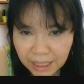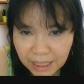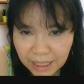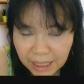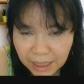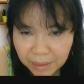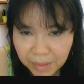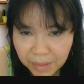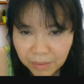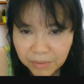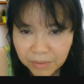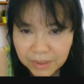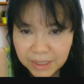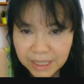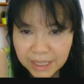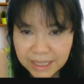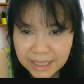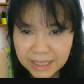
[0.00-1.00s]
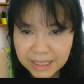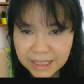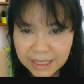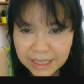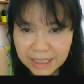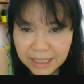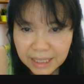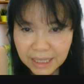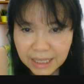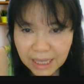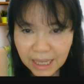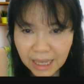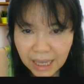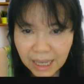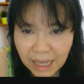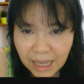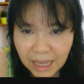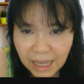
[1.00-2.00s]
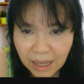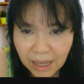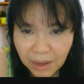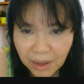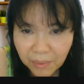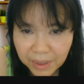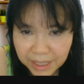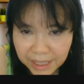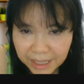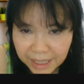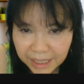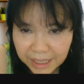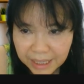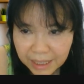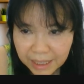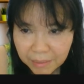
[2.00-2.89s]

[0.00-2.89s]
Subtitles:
came out this wording.